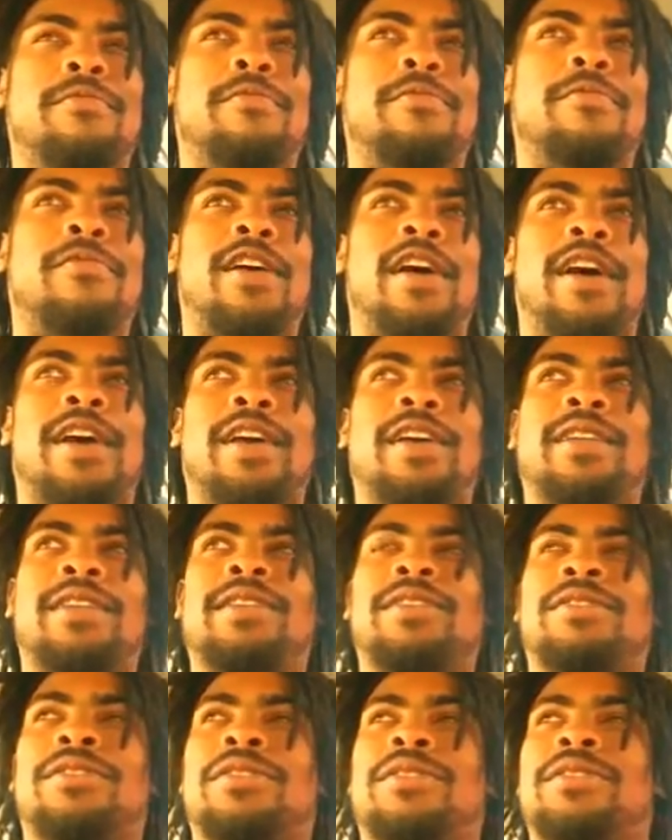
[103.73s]

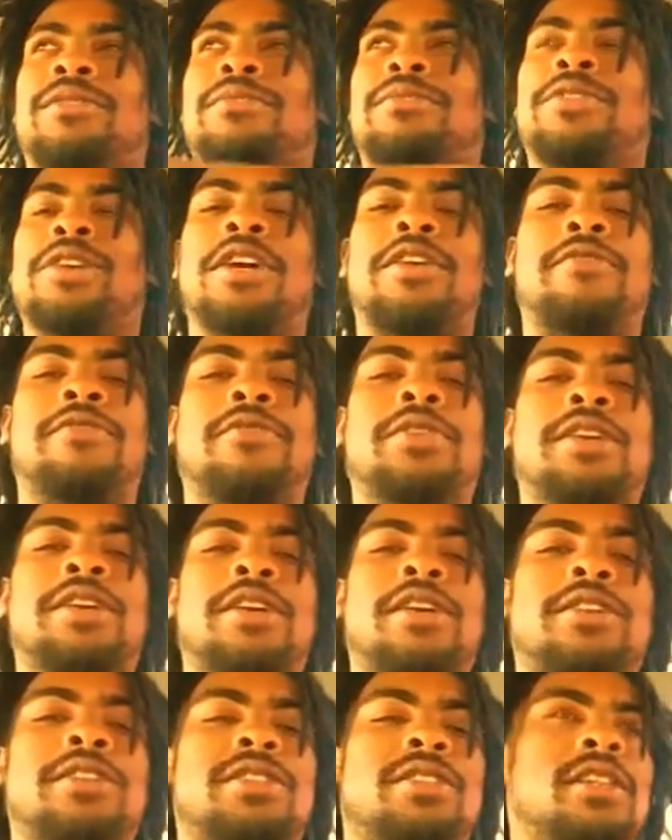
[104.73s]
vein or whatever. What are
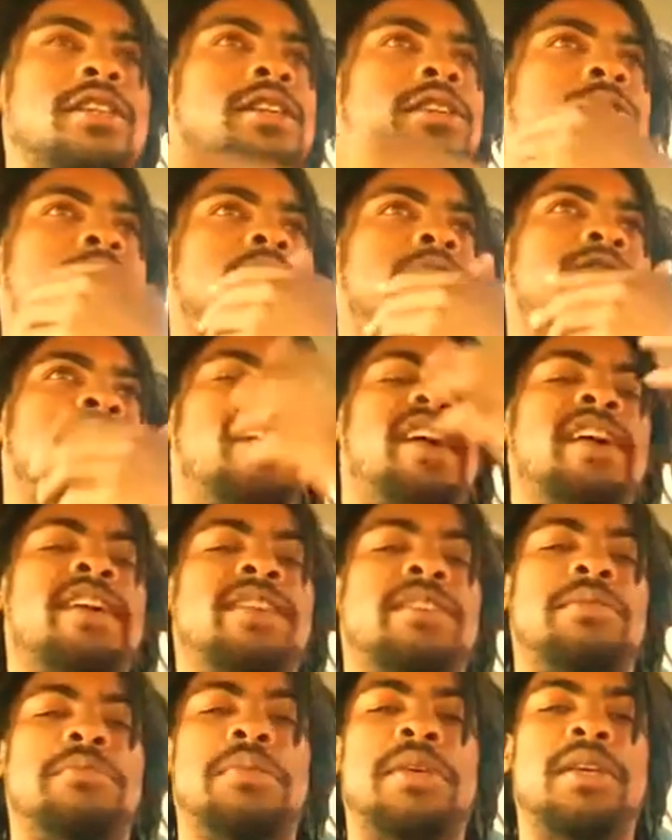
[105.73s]
those things where
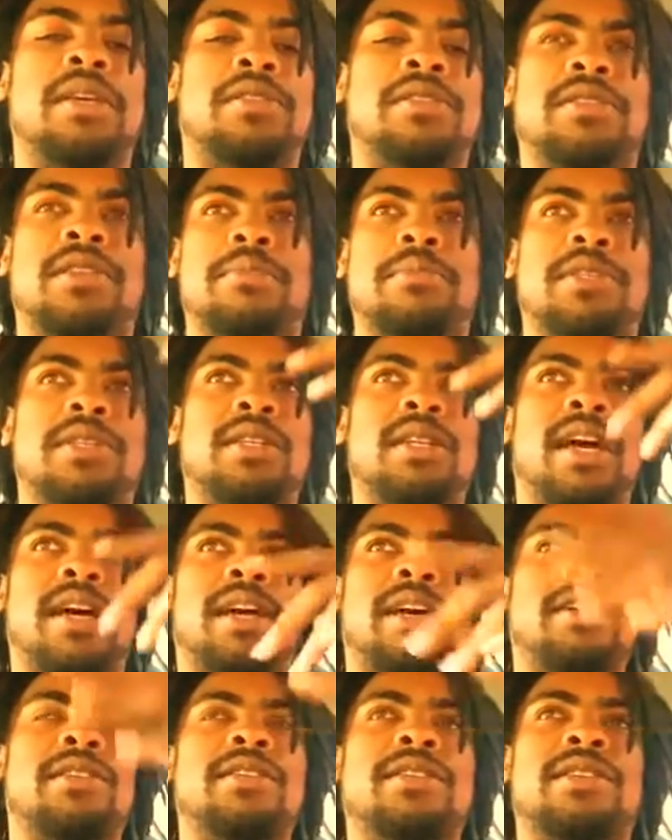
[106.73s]
veins meet or some shit
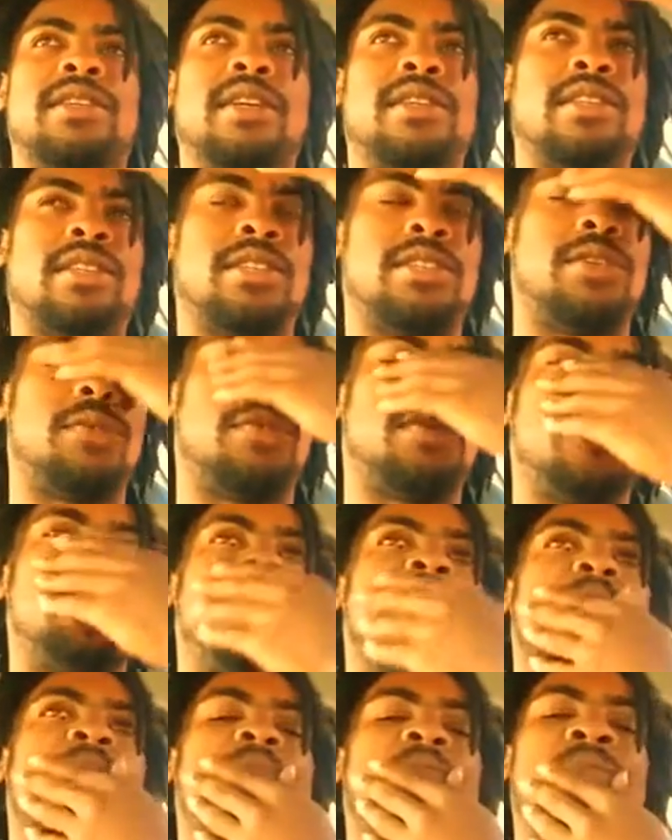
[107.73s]
like intersections or whatever?
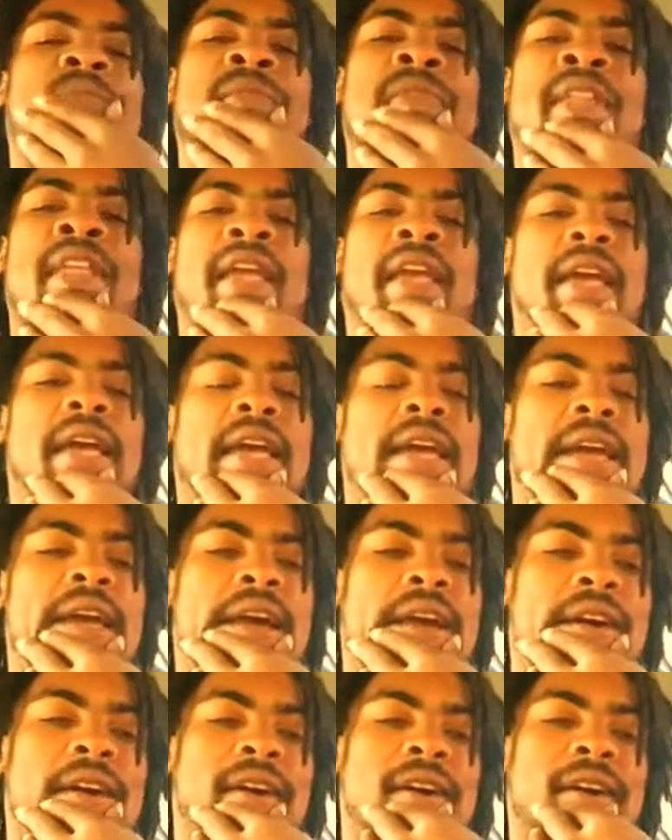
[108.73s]

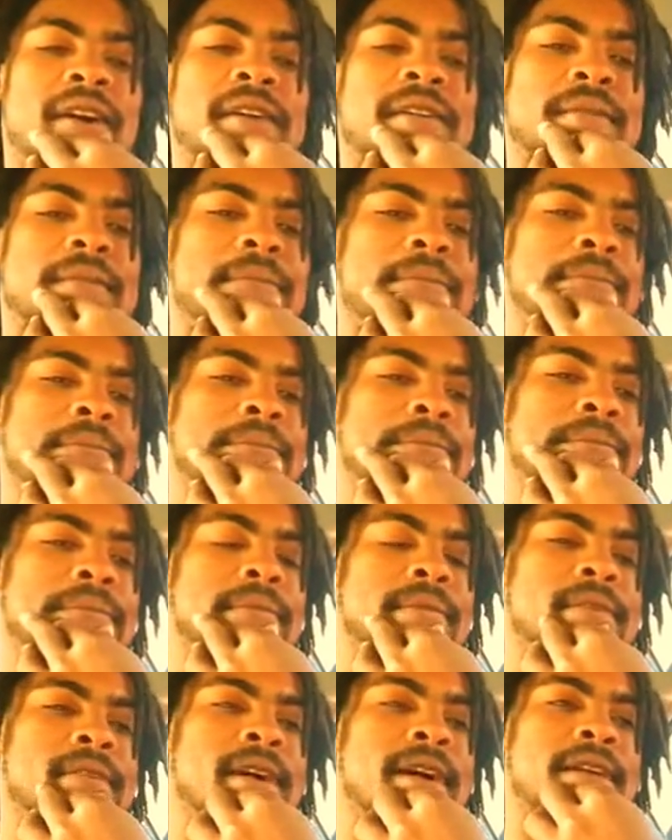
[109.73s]
Uh,
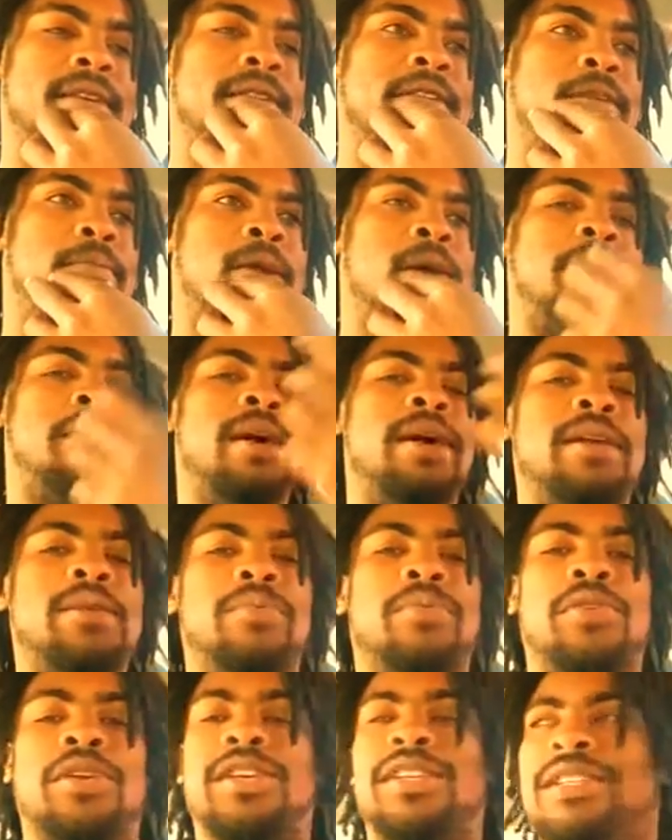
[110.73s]
I don't know my body
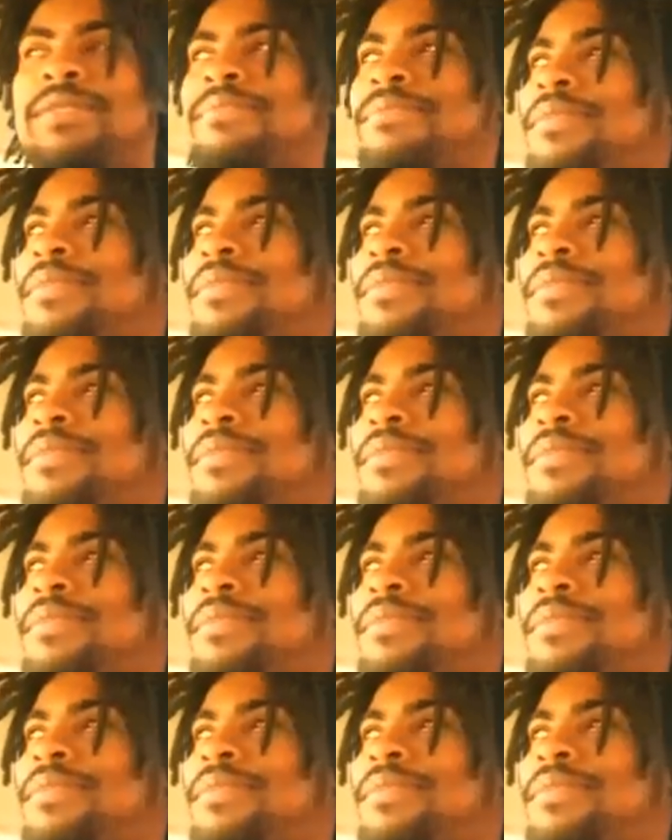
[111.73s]
parts